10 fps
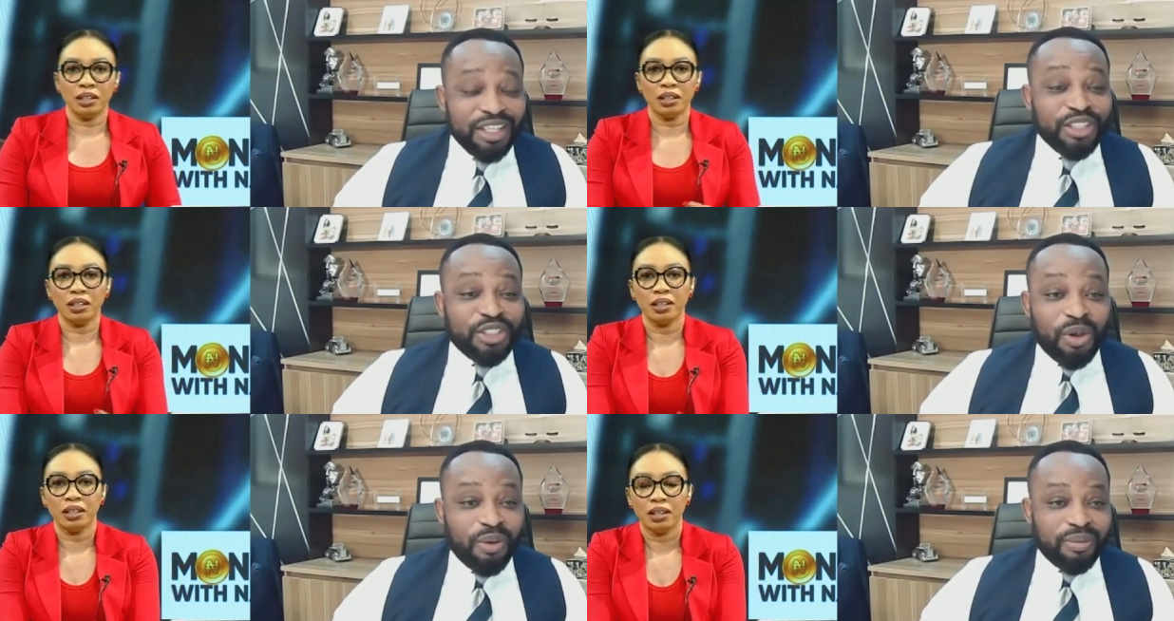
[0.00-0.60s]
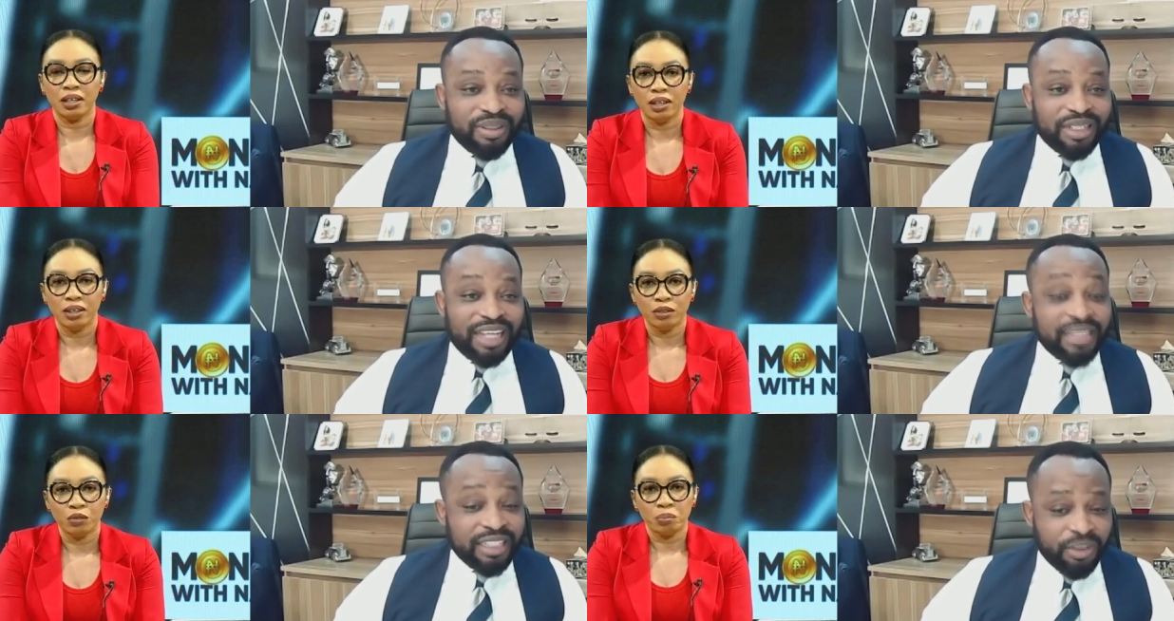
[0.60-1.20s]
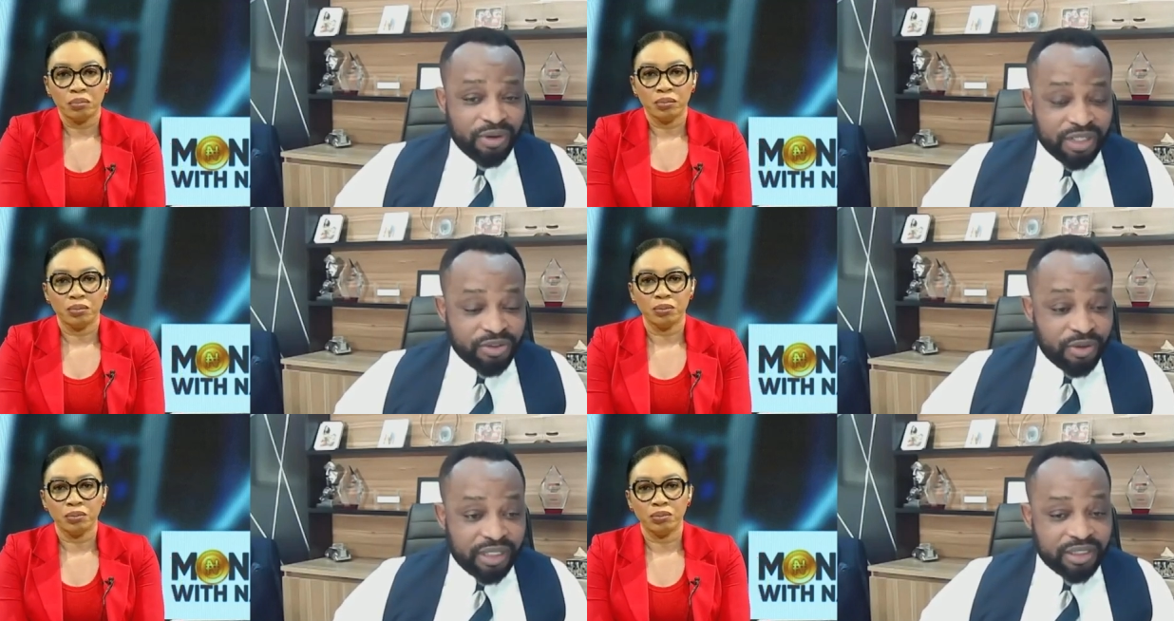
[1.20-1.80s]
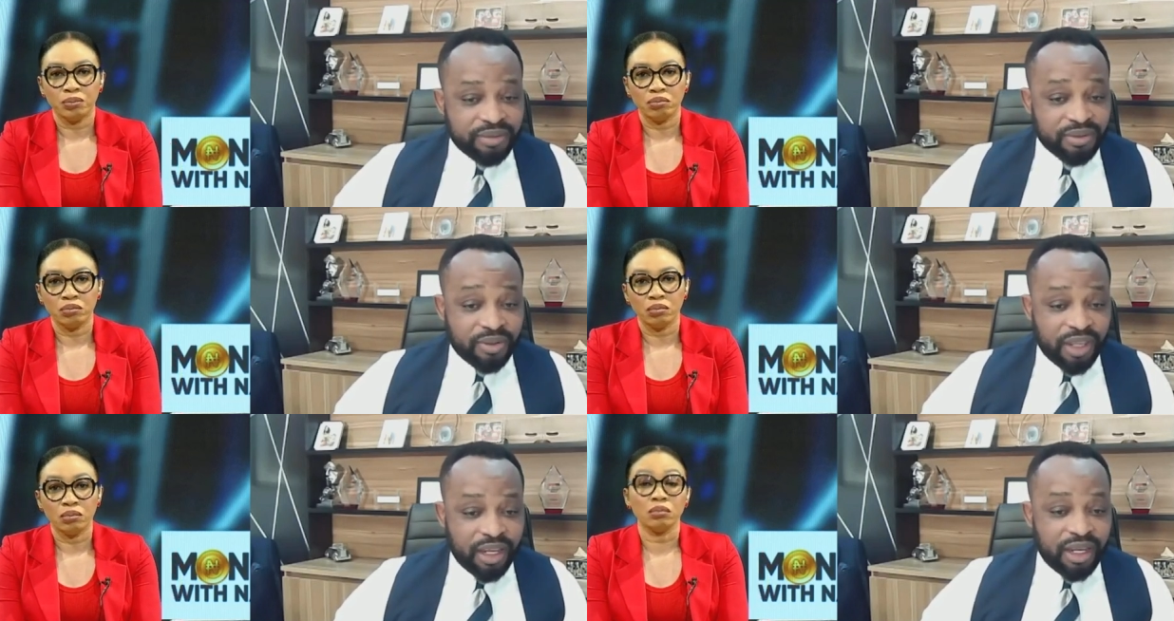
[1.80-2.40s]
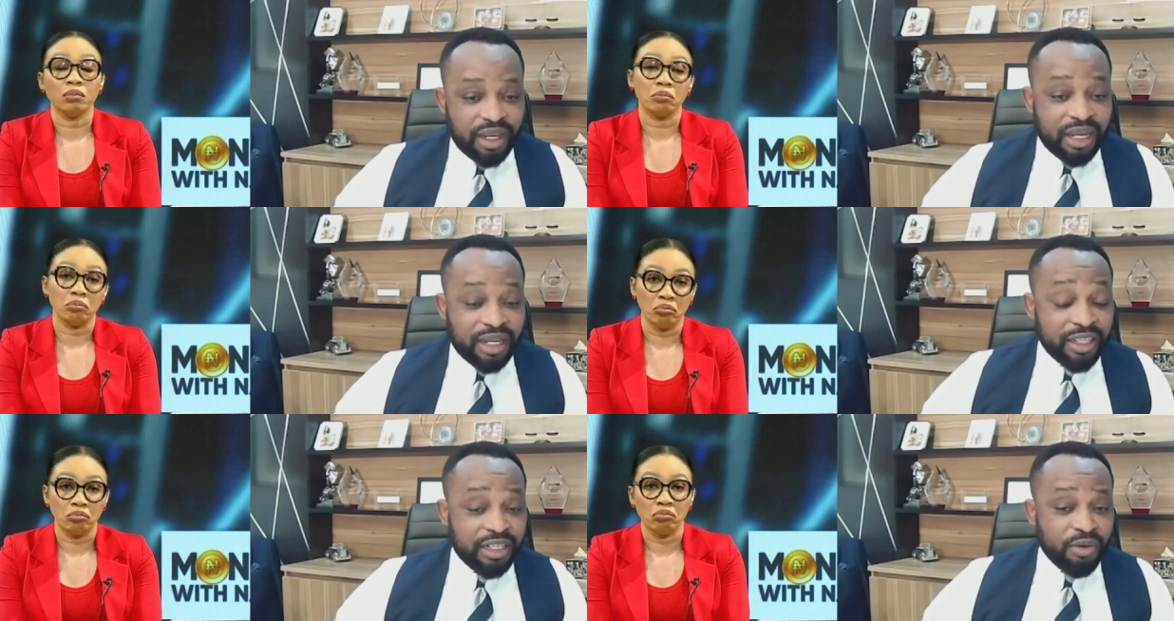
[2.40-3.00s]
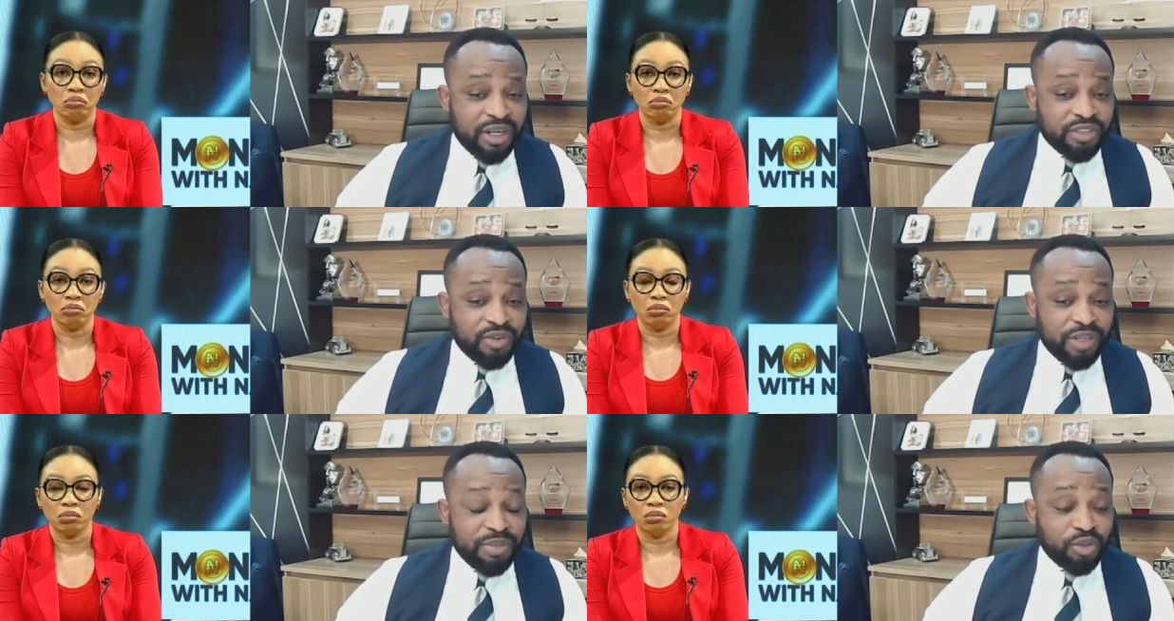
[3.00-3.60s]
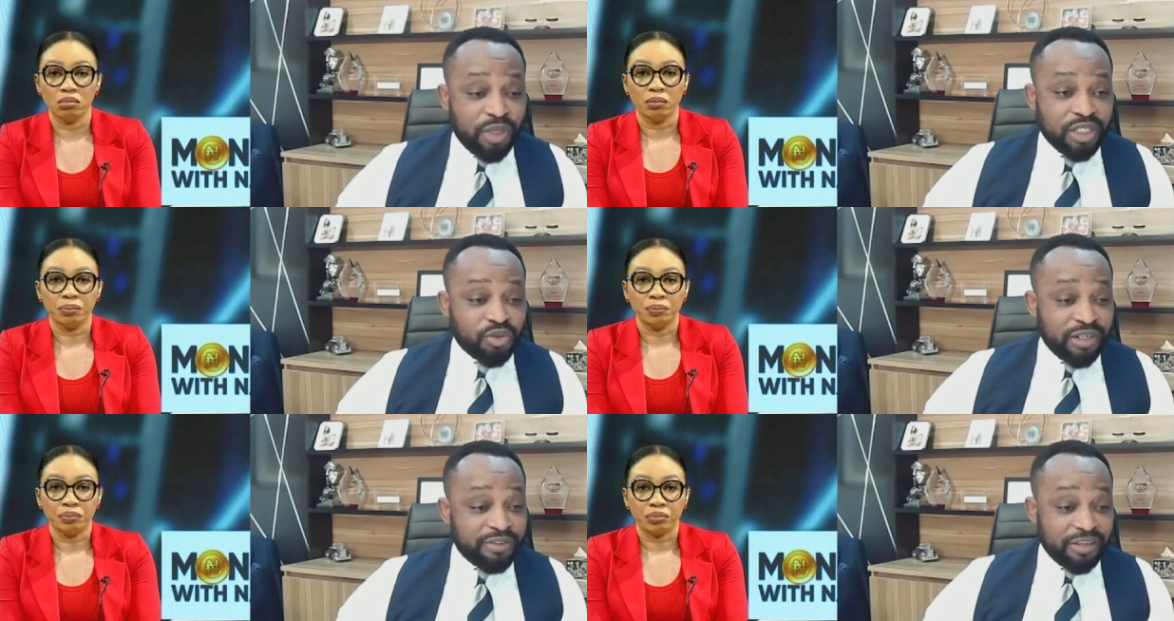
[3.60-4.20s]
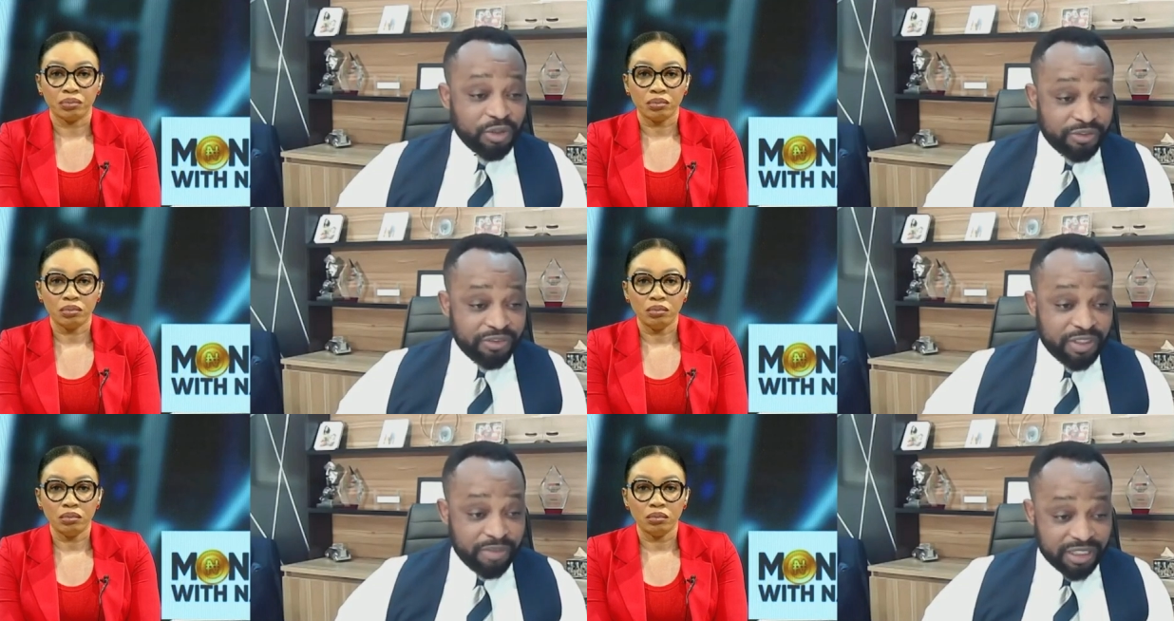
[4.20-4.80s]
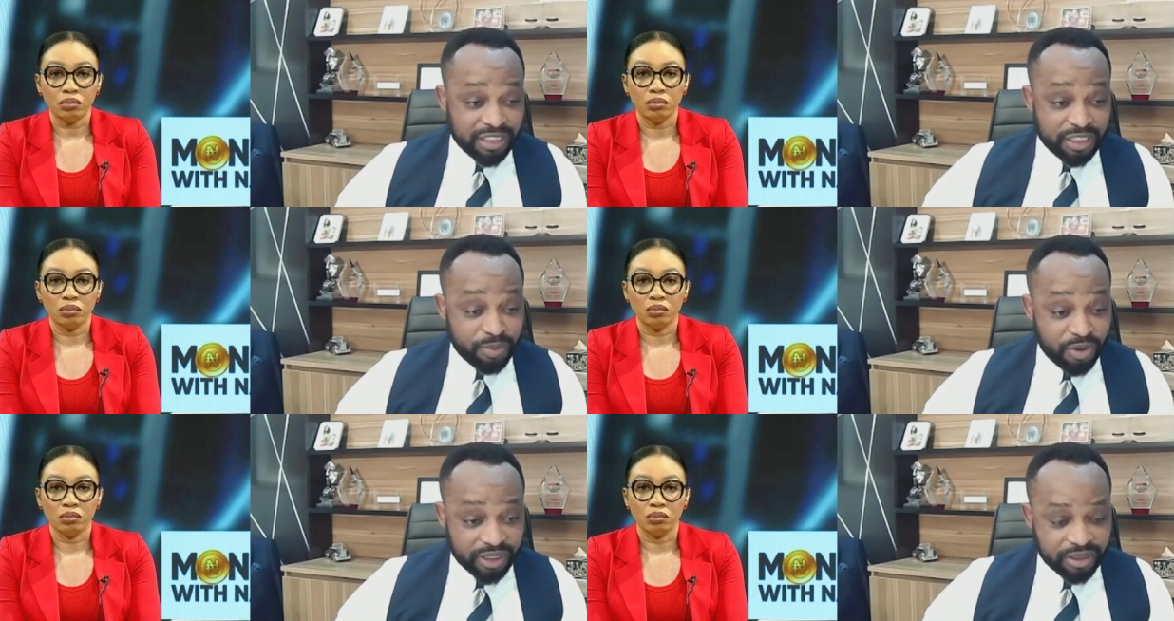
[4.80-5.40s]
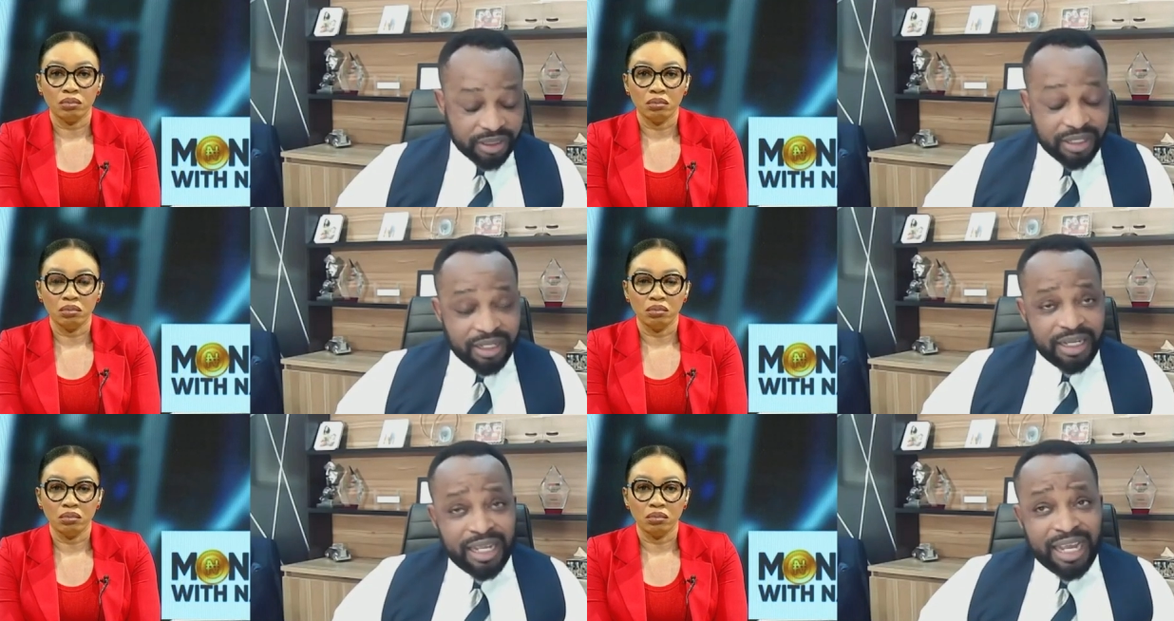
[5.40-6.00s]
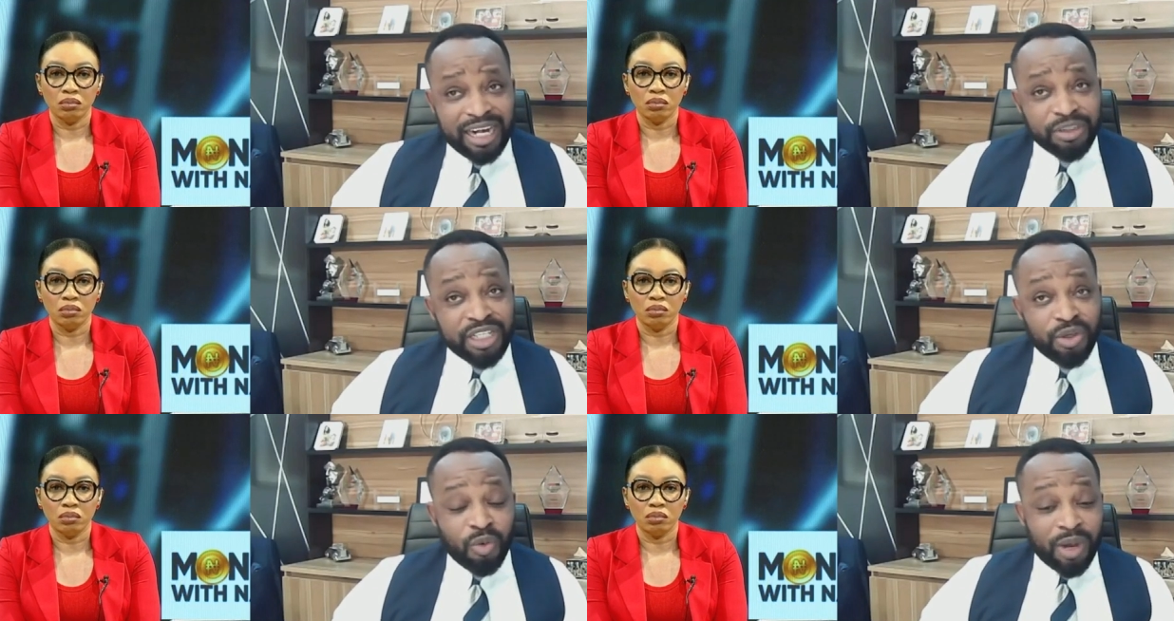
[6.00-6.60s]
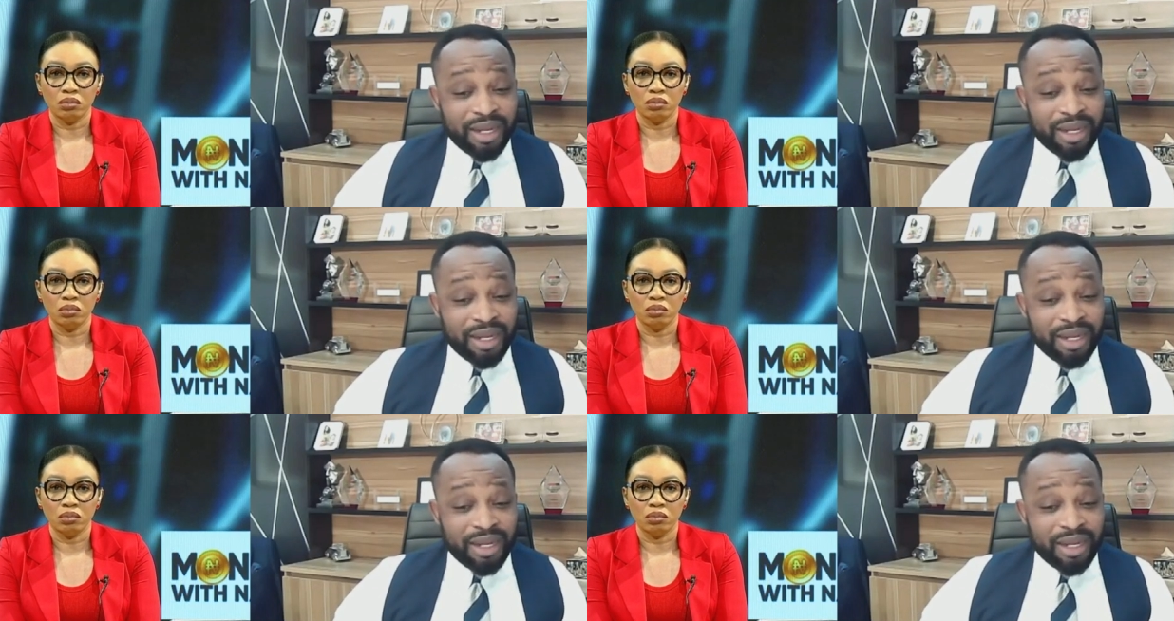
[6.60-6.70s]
Speaker 1: So I think they will raise rates. Okay, I think they will raise rate between 25 to 50 basis points, and I'll tell you why.